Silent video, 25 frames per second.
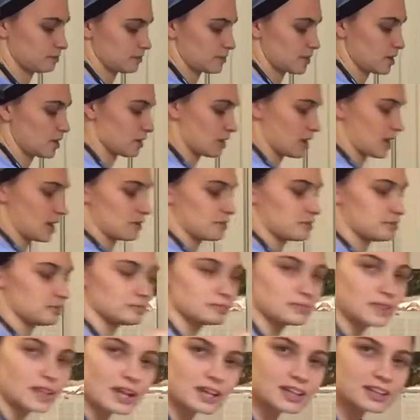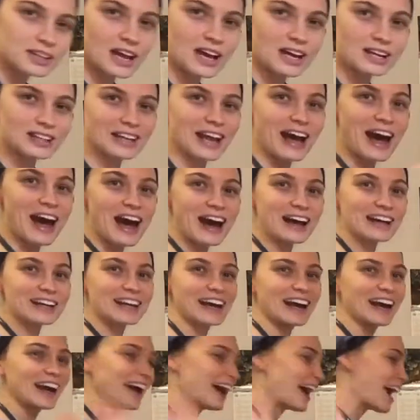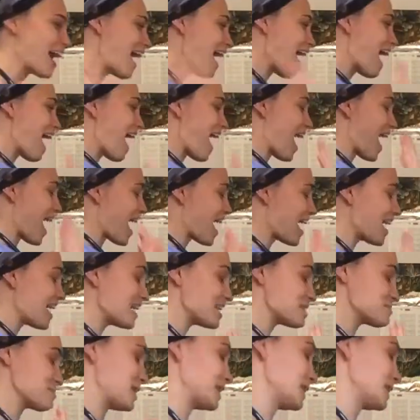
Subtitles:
Okay. Knock, knock, knock. Hi, my